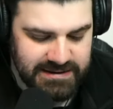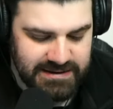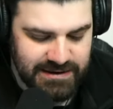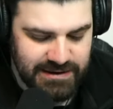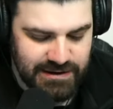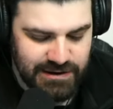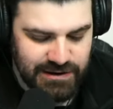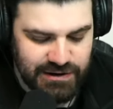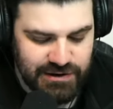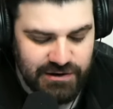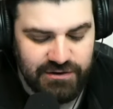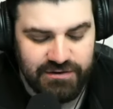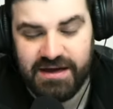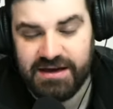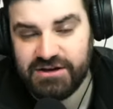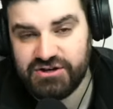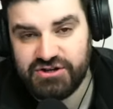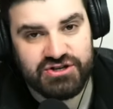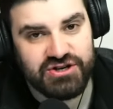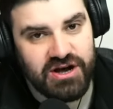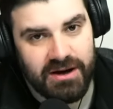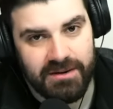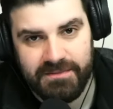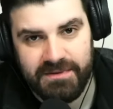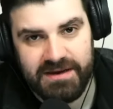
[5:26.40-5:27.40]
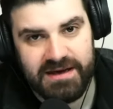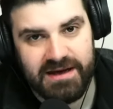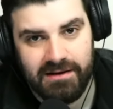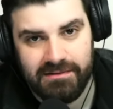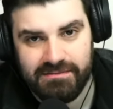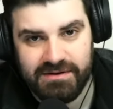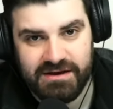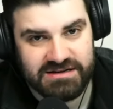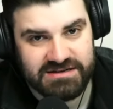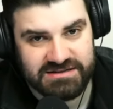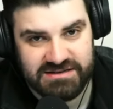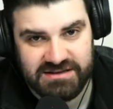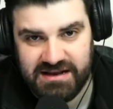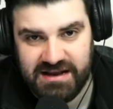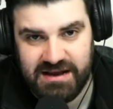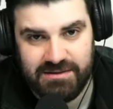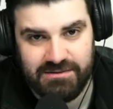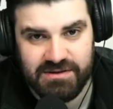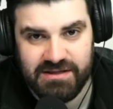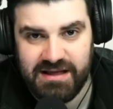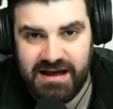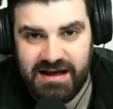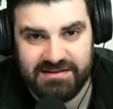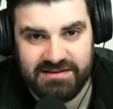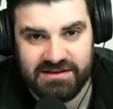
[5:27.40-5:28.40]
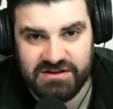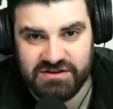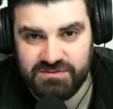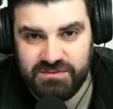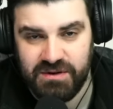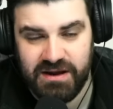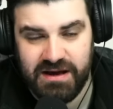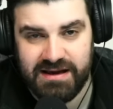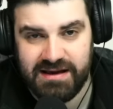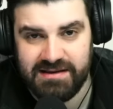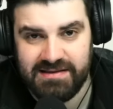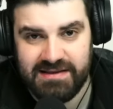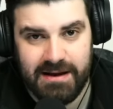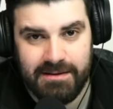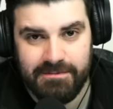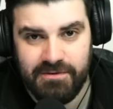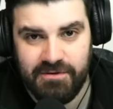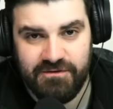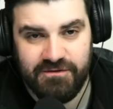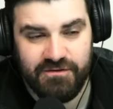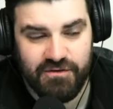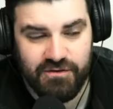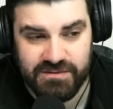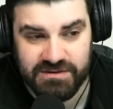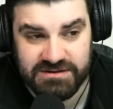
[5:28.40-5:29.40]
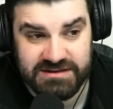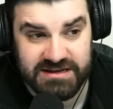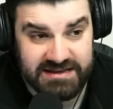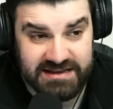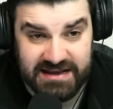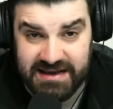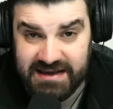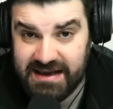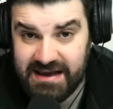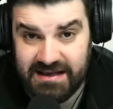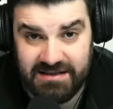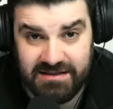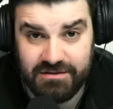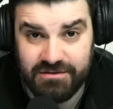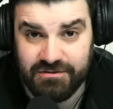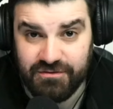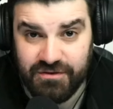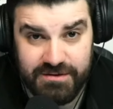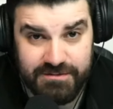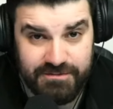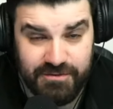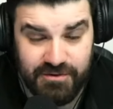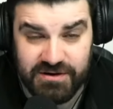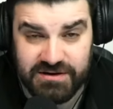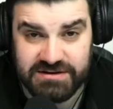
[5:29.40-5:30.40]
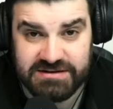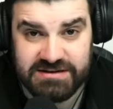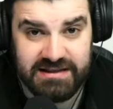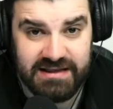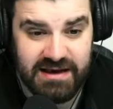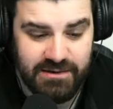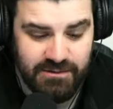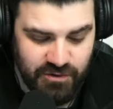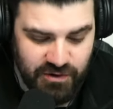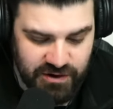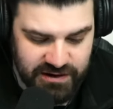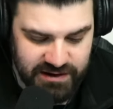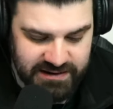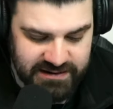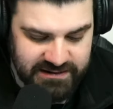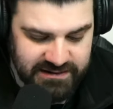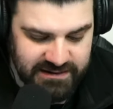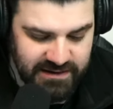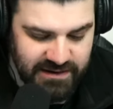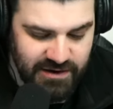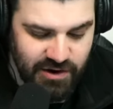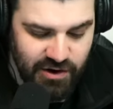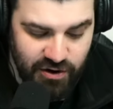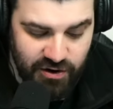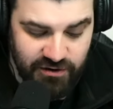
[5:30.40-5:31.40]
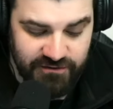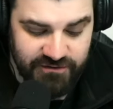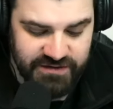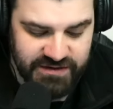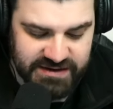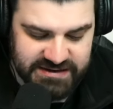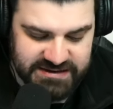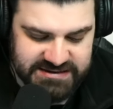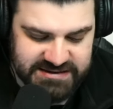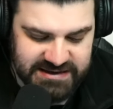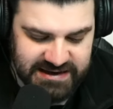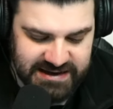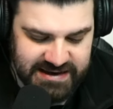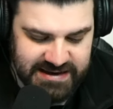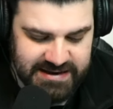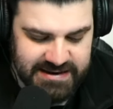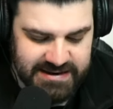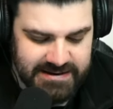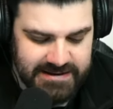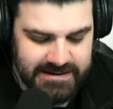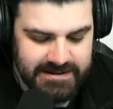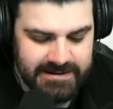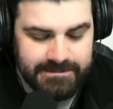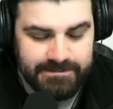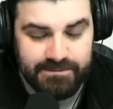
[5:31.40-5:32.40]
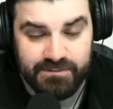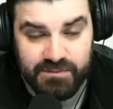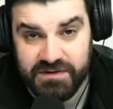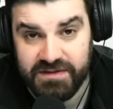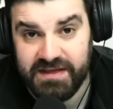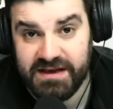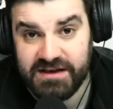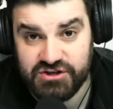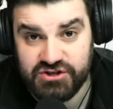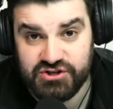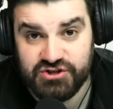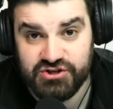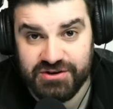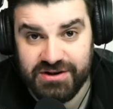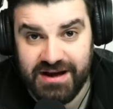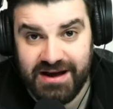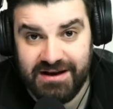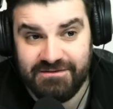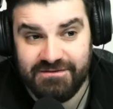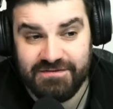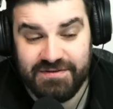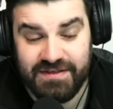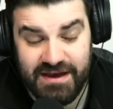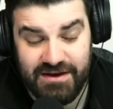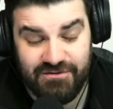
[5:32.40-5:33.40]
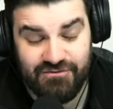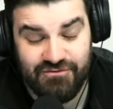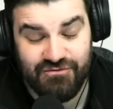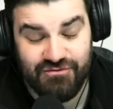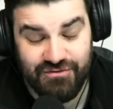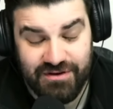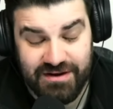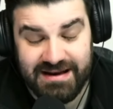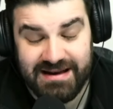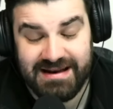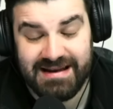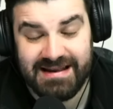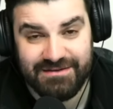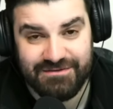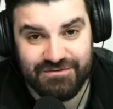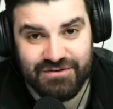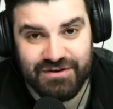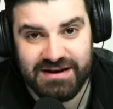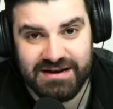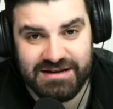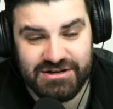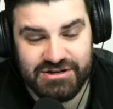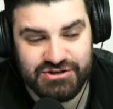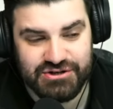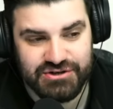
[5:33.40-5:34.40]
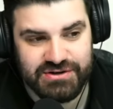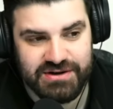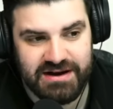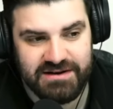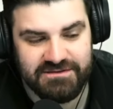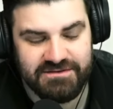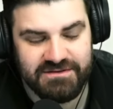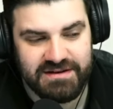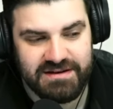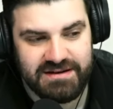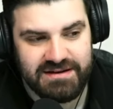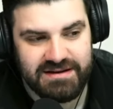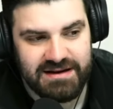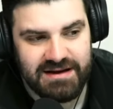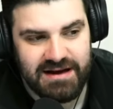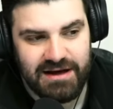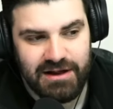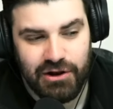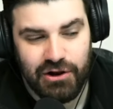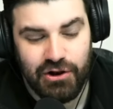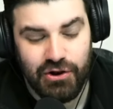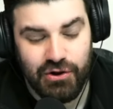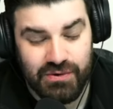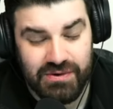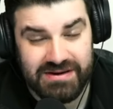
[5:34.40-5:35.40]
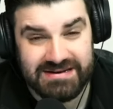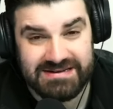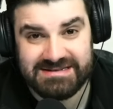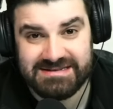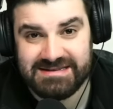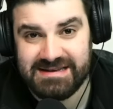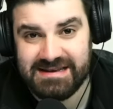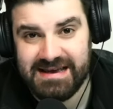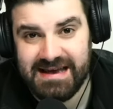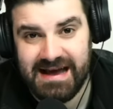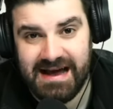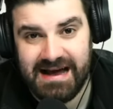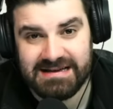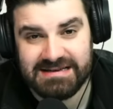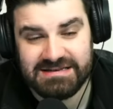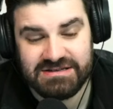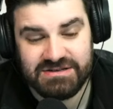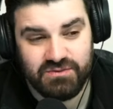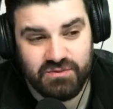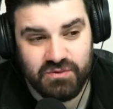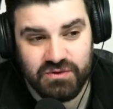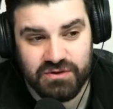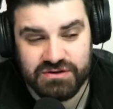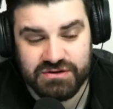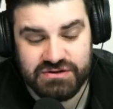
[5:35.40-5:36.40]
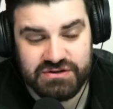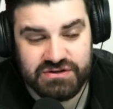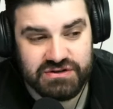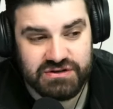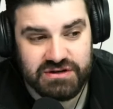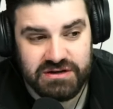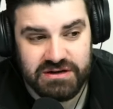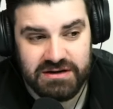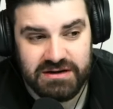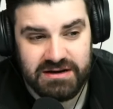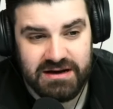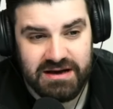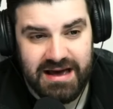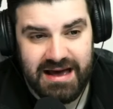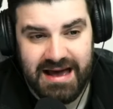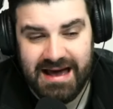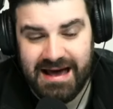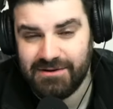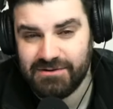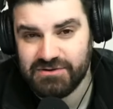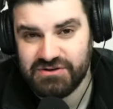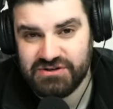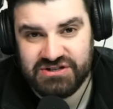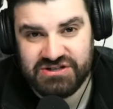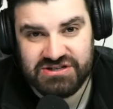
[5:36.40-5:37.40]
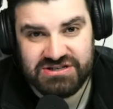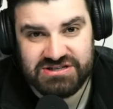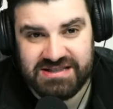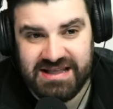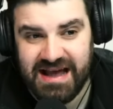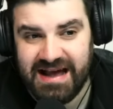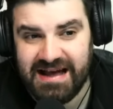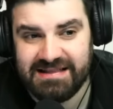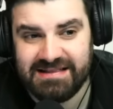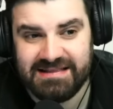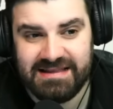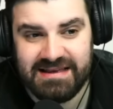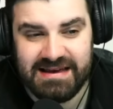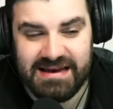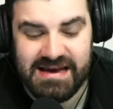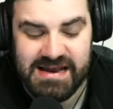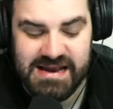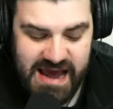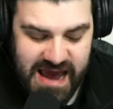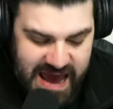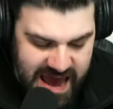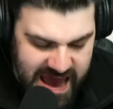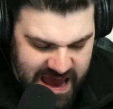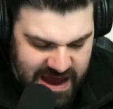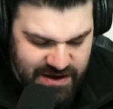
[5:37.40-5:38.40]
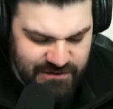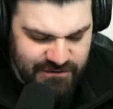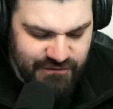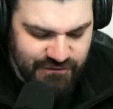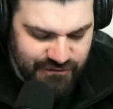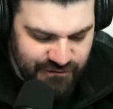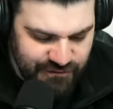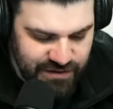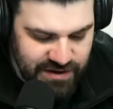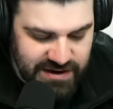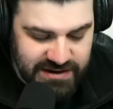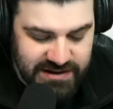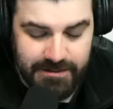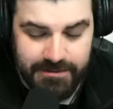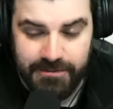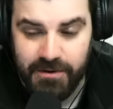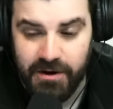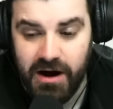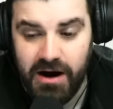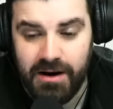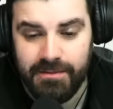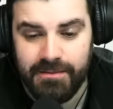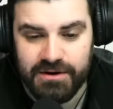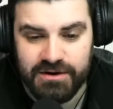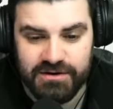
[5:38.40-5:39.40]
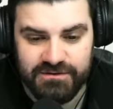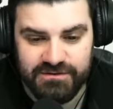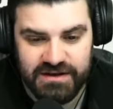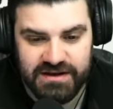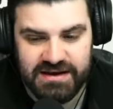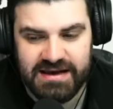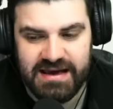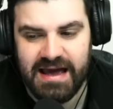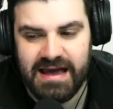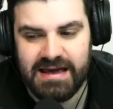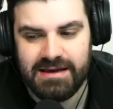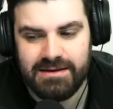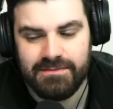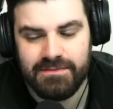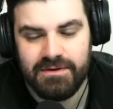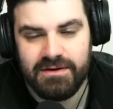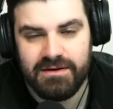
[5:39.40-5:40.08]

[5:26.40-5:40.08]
You know, they shut me up yesterday with that display and that performance. They didn't get the 3 points that they wanted, obviously, but they should have. They really, really should have. Luis Diaz was outstanding in every department of the game.